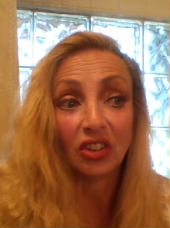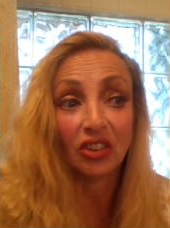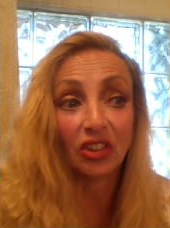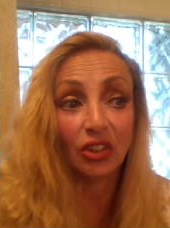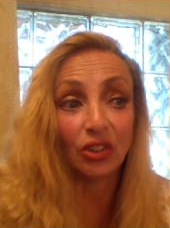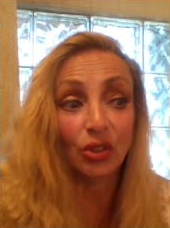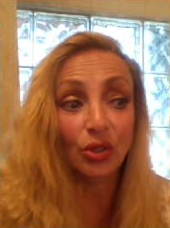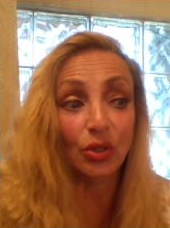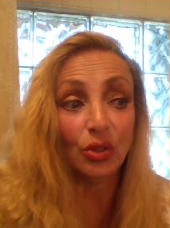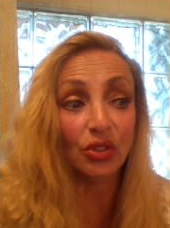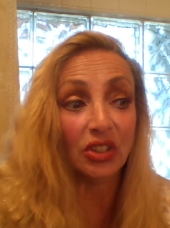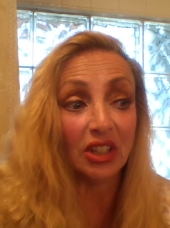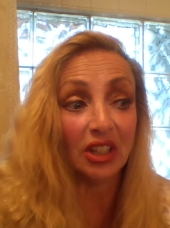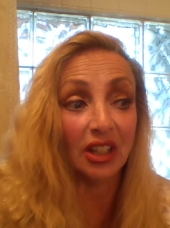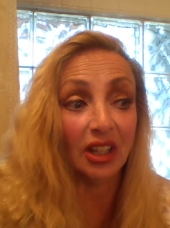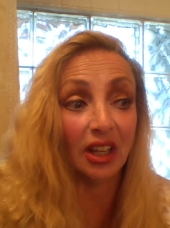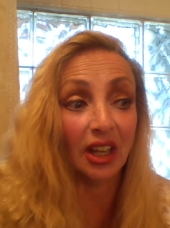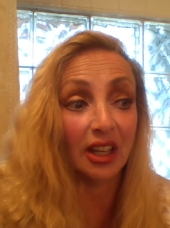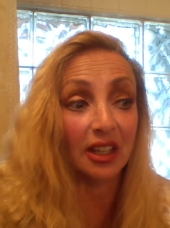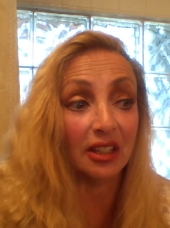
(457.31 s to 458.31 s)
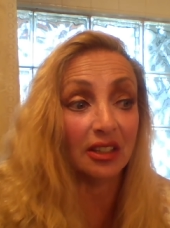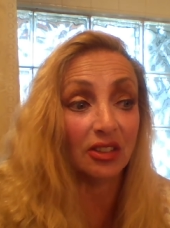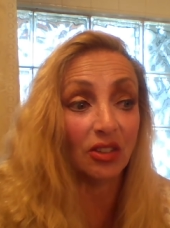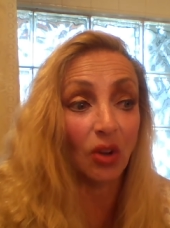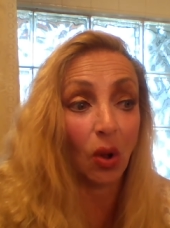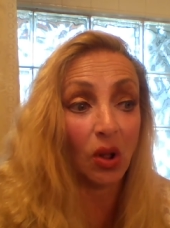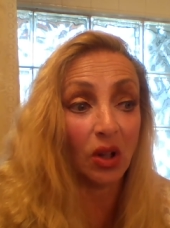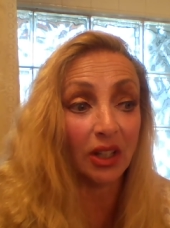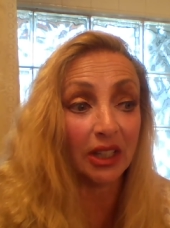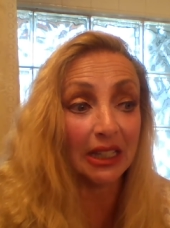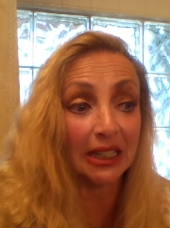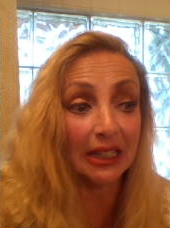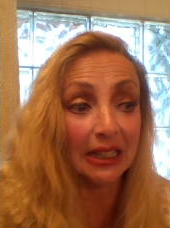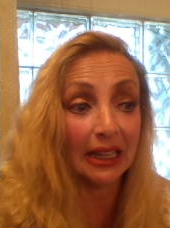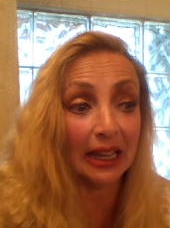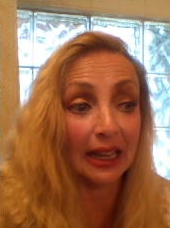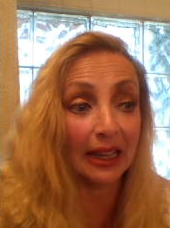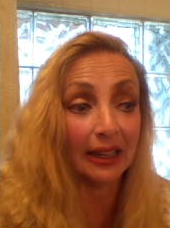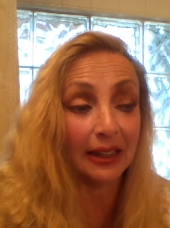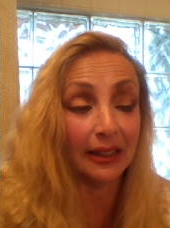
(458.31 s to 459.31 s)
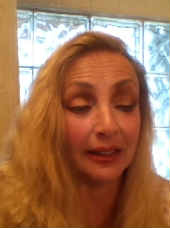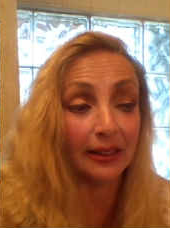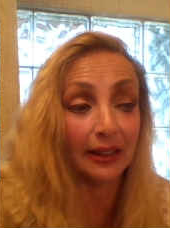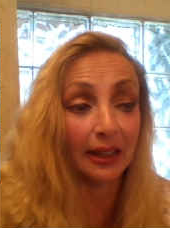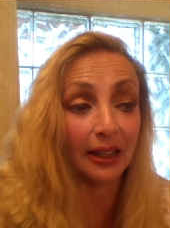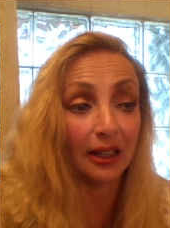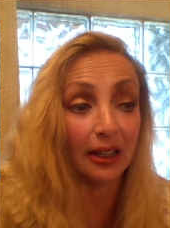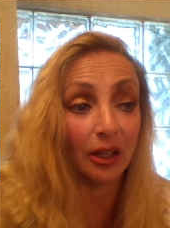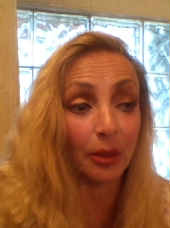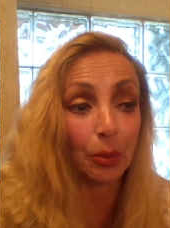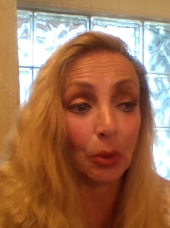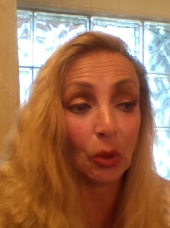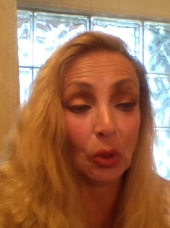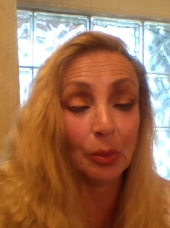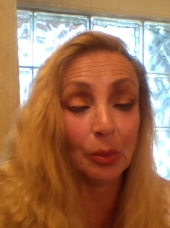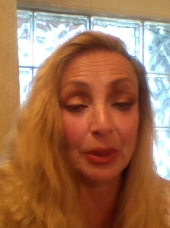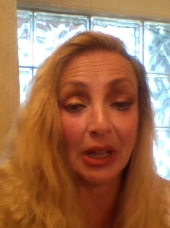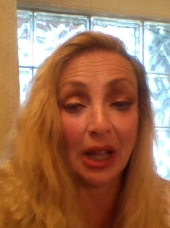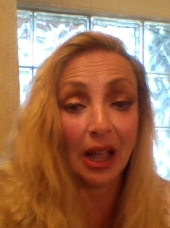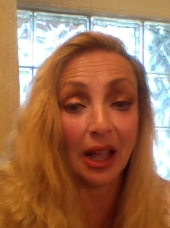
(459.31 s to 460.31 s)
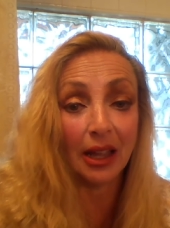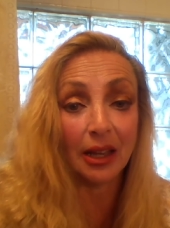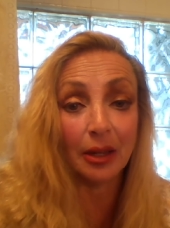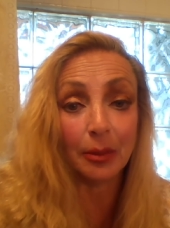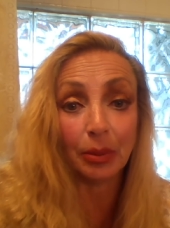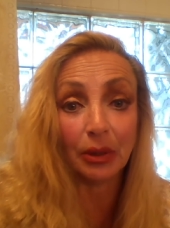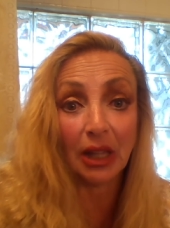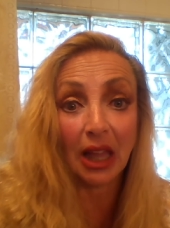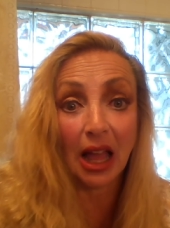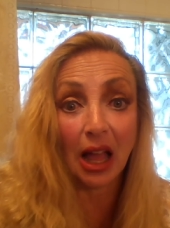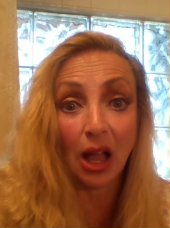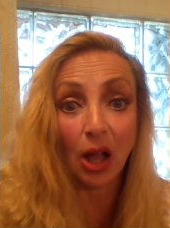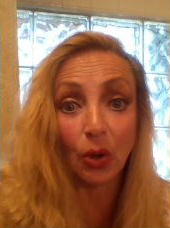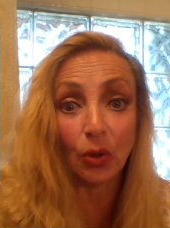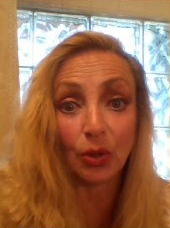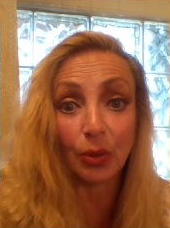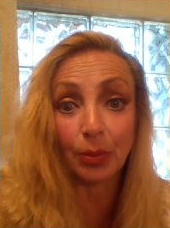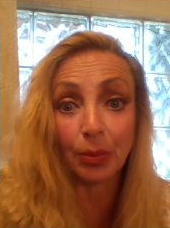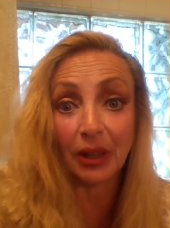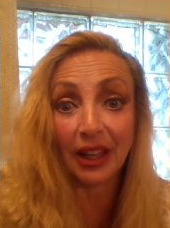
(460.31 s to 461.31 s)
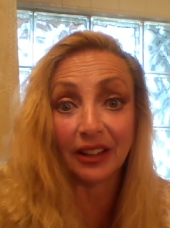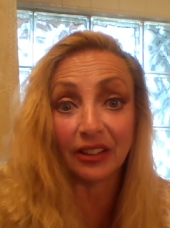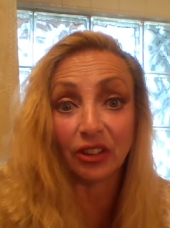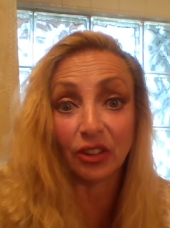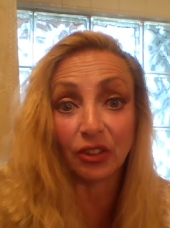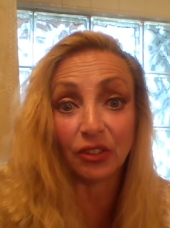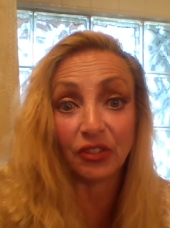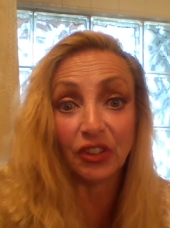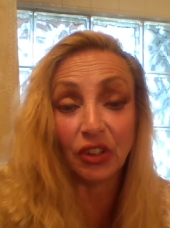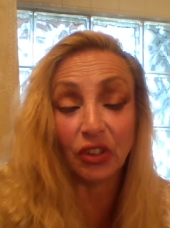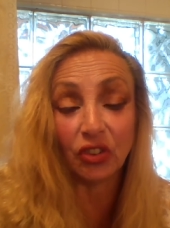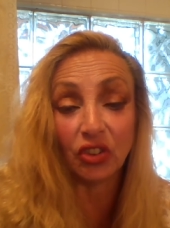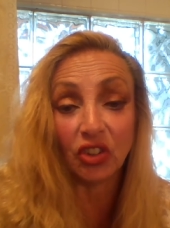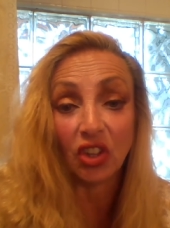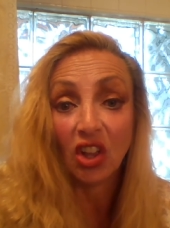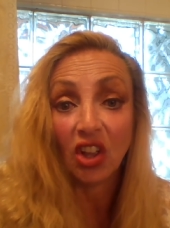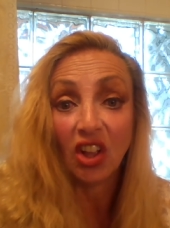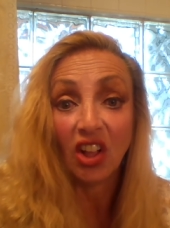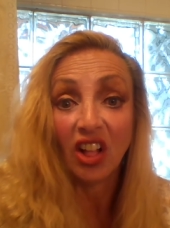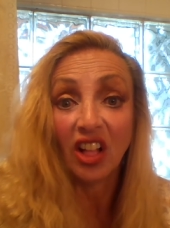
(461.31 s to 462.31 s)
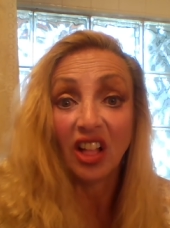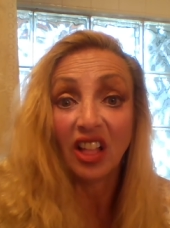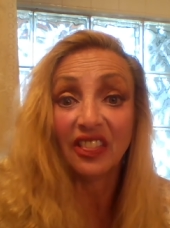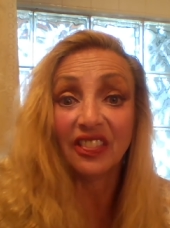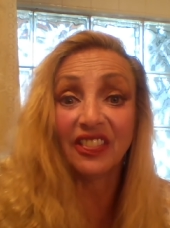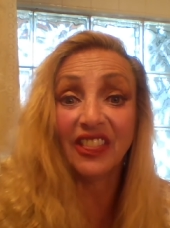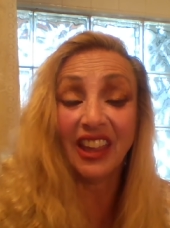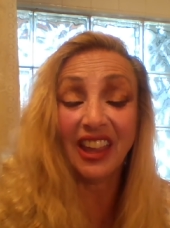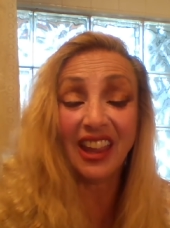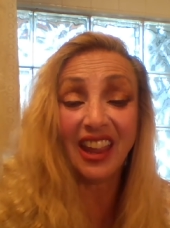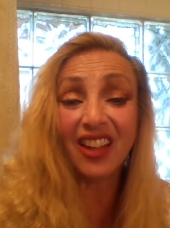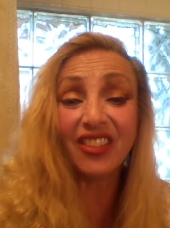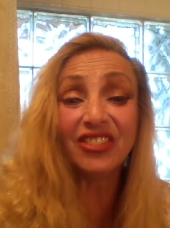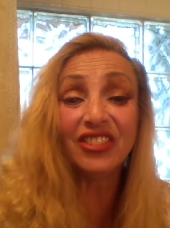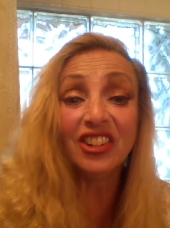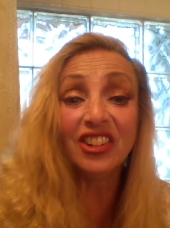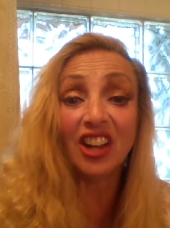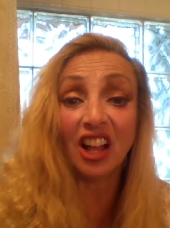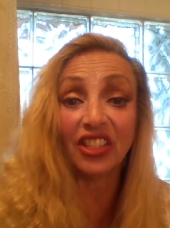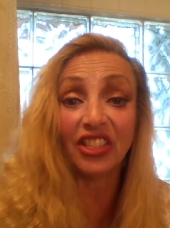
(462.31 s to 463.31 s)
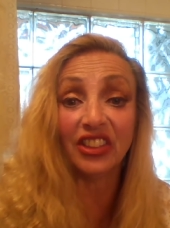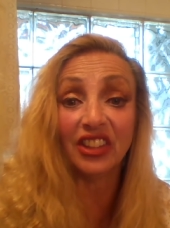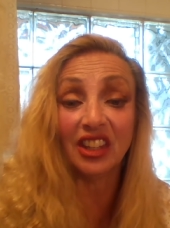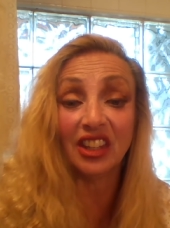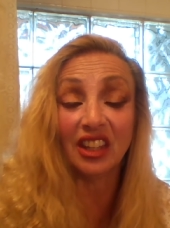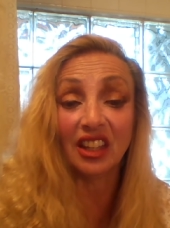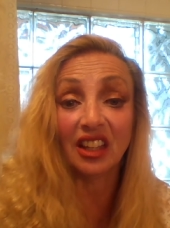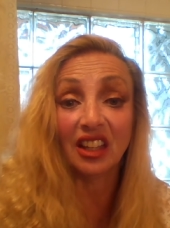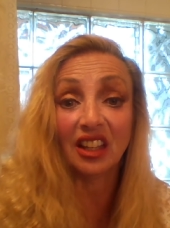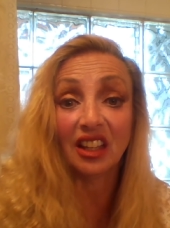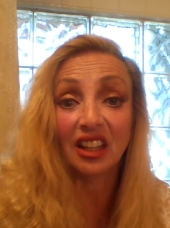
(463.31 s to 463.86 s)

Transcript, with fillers: They're using a donkey and, and a pull-behind plow to plant their fields. They have nothing.